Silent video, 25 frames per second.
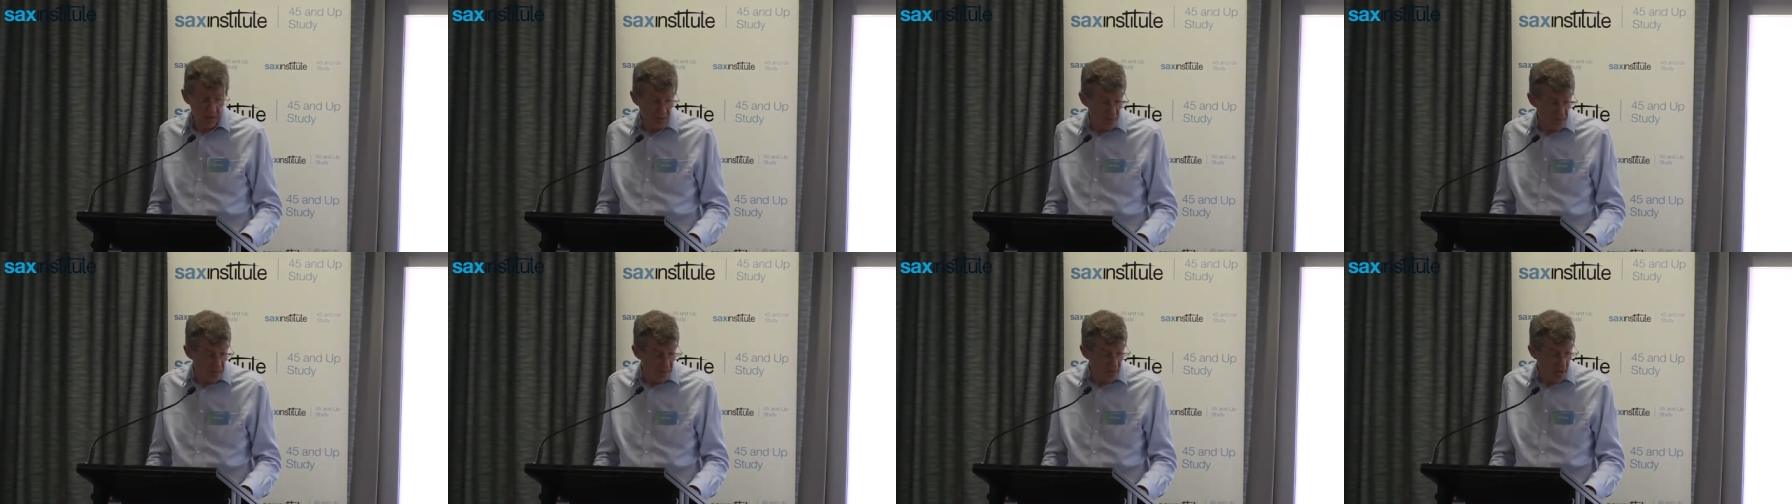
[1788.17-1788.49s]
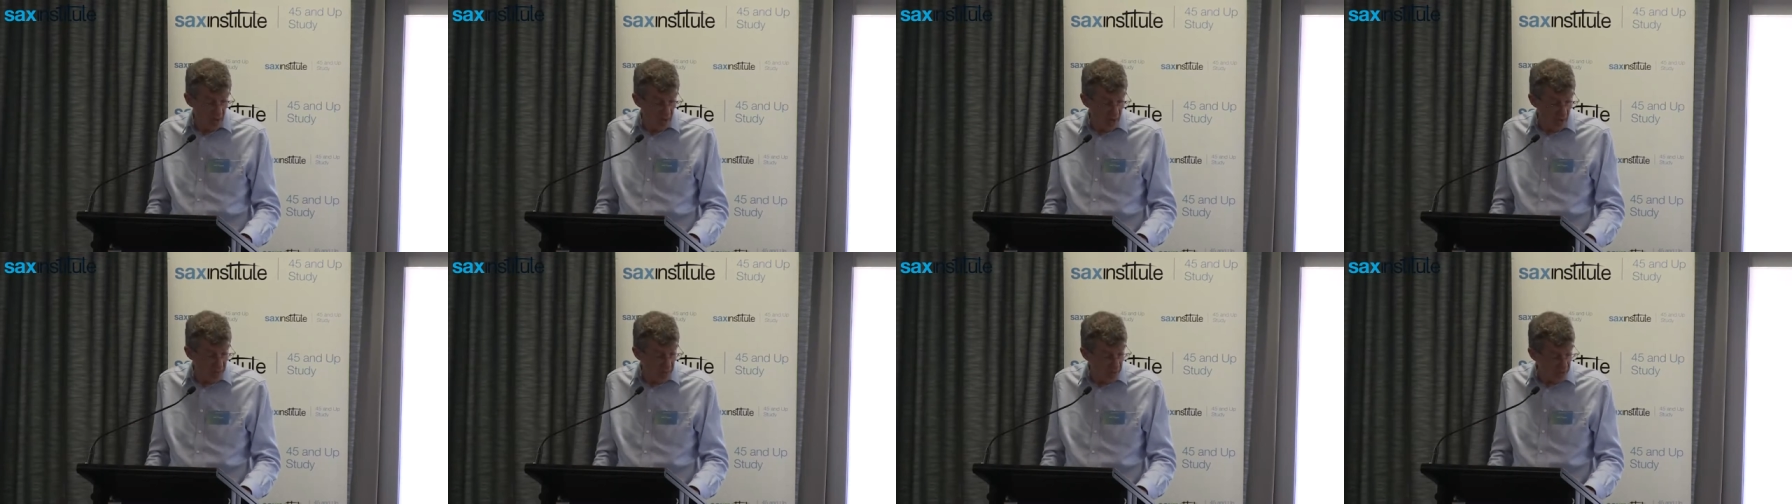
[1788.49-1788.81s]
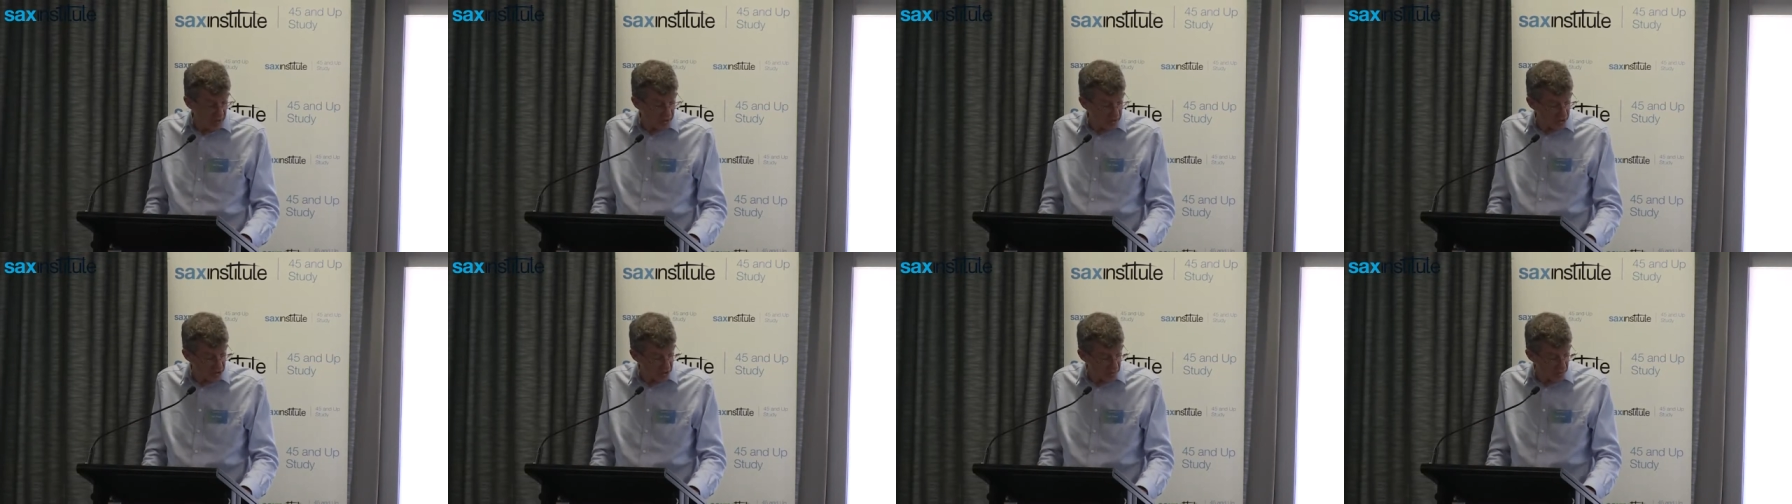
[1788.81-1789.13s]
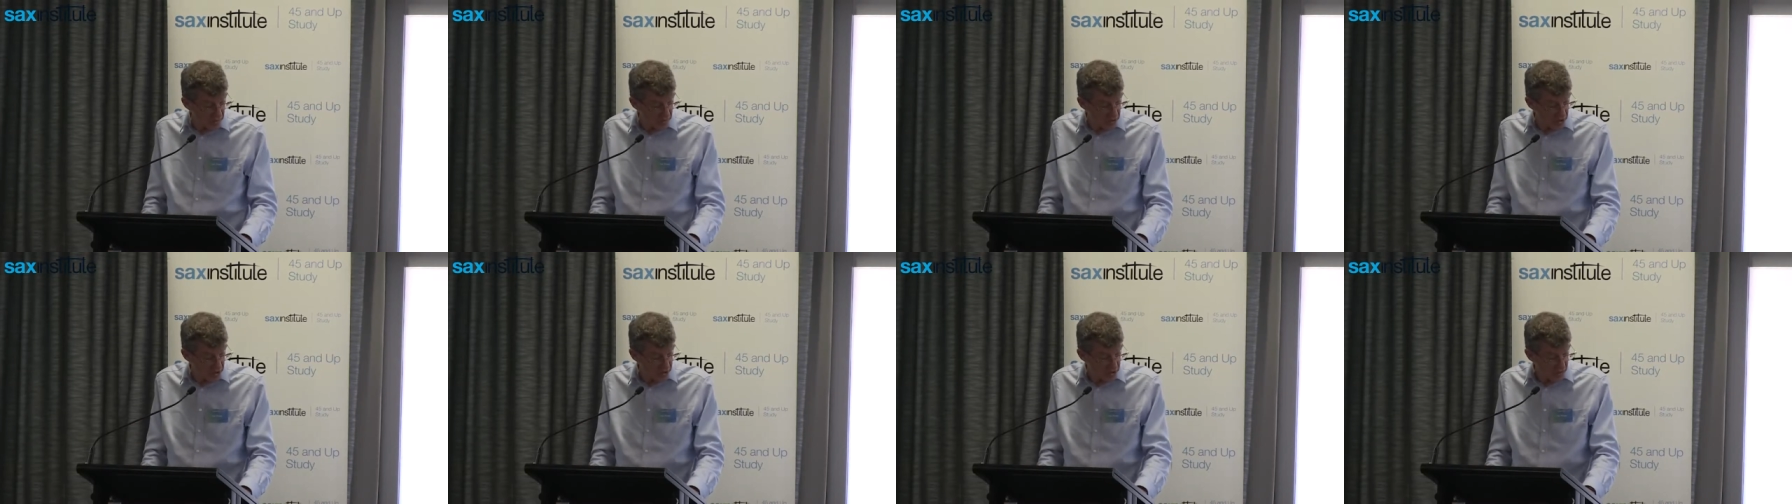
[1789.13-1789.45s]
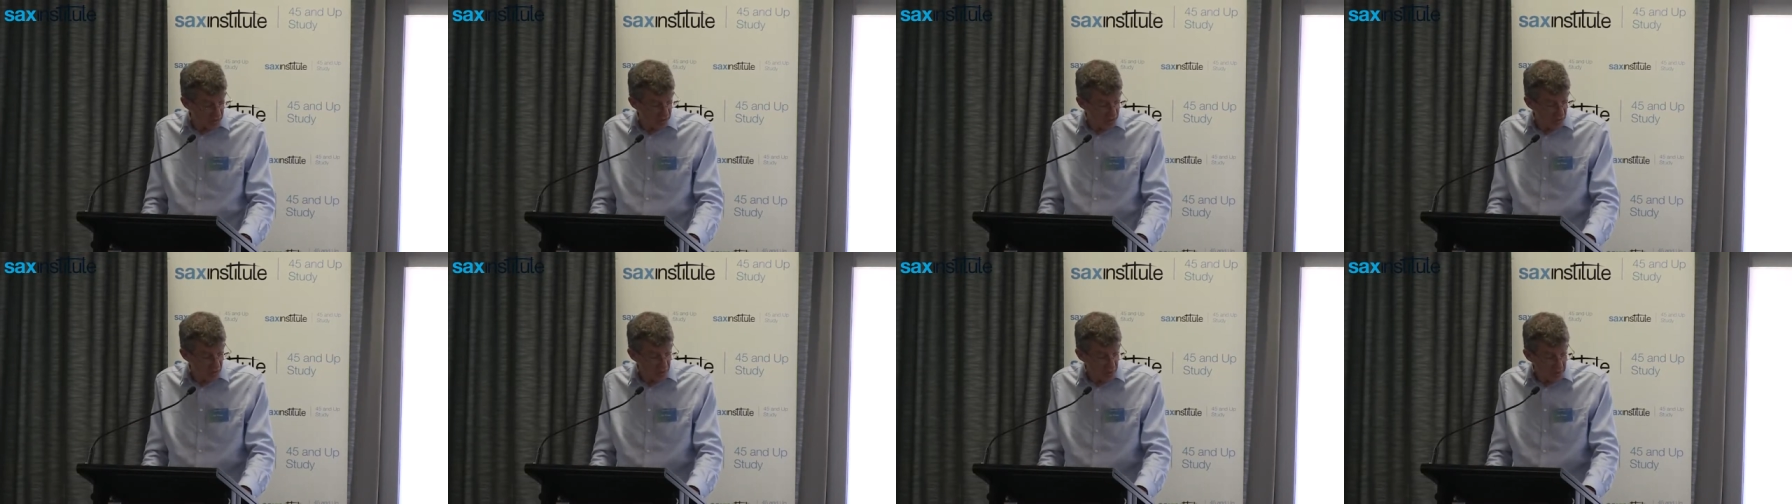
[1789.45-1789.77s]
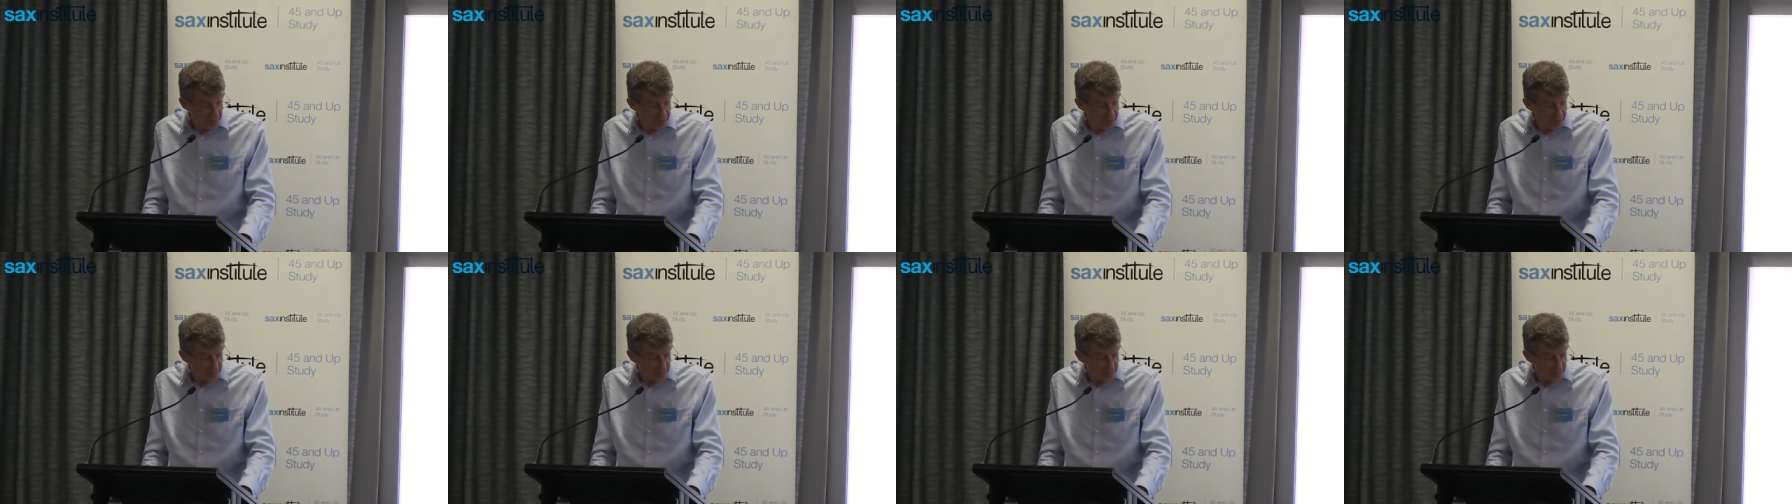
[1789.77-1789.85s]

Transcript: through collaboration, we should.